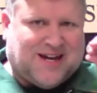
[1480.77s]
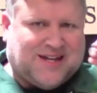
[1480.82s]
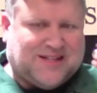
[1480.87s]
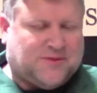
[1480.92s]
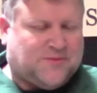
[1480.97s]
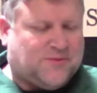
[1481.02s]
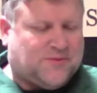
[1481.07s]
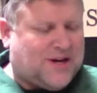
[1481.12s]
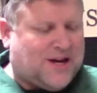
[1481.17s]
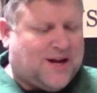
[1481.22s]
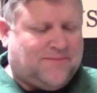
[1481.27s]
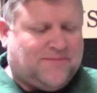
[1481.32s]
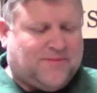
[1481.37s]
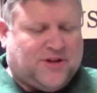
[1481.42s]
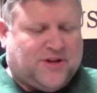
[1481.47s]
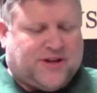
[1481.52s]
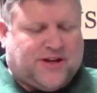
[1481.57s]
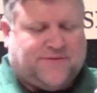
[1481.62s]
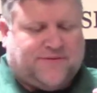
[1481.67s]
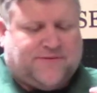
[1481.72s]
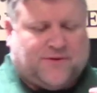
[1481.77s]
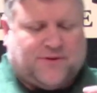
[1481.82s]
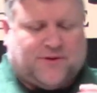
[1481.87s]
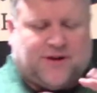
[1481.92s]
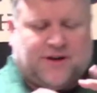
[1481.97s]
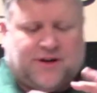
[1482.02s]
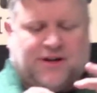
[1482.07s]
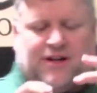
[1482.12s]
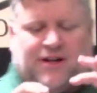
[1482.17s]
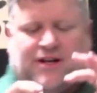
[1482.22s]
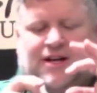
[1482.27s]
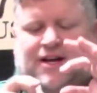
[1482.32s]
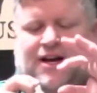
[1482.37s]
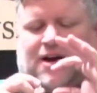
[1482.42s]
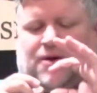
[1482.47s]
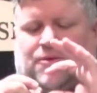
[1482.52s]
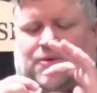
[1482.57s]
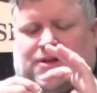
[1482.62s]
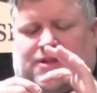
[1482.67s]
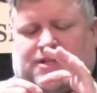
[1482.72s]
And what I'm looking for, I
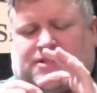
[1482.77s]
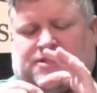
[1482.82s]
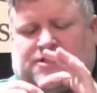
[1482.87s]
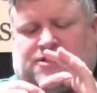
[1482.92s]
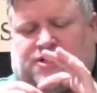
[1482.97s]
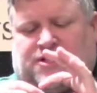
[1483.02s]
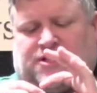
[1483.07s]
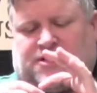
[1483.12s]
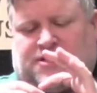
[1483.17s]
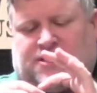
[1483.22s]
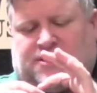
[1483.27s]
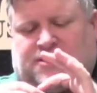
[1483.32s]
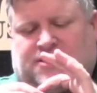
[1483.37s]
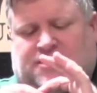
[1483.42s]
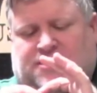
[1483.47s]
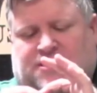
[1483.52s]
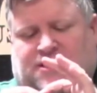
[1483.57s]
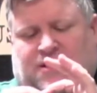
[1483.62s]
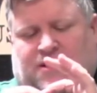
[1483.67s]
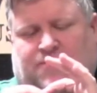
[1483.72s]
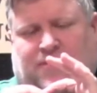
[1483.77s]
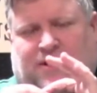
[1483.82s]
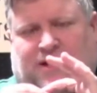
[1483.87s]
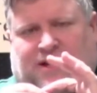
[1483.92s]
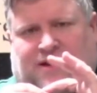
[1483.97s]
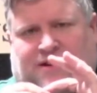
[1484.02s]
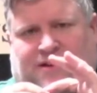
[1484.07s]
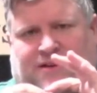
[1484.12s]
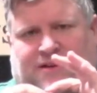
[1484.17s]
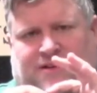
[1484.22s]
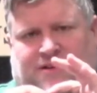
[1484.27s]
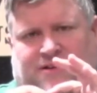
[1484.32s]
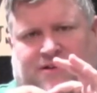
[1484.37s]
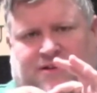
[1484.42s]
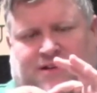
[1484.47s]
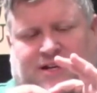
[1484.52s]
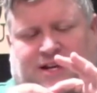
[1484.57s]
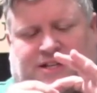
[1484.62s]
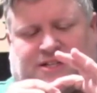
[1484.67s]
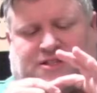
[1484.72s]
want this just to slip in
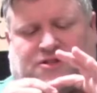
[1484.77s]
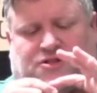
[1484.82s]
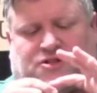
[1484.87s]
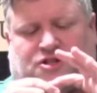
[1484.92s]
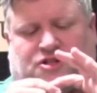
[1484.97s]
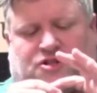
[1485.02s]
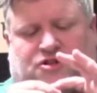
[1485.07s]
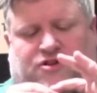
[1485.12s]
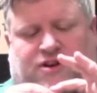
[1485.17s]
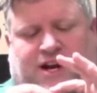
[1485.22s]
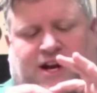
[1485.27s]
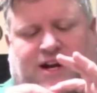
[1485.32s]
nice and straight.